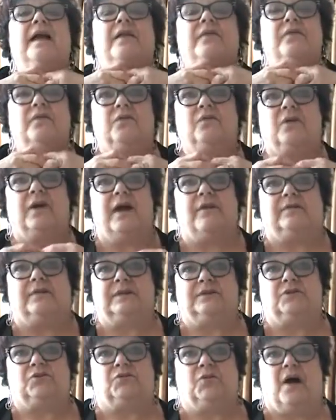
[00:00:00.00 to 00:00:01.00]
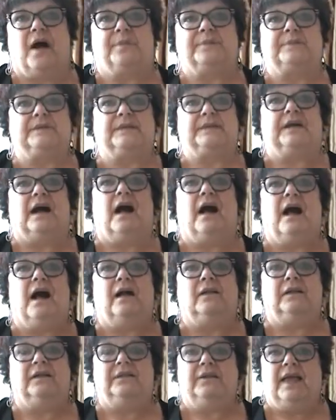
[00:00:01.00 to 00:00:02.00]
the governess drops the
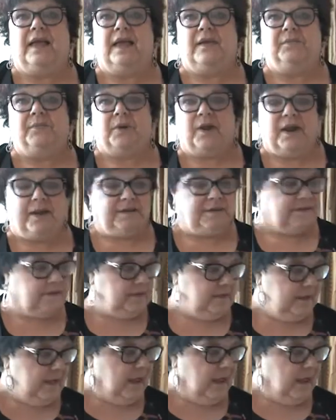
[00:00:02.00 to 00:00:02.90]
doll and the head breaks.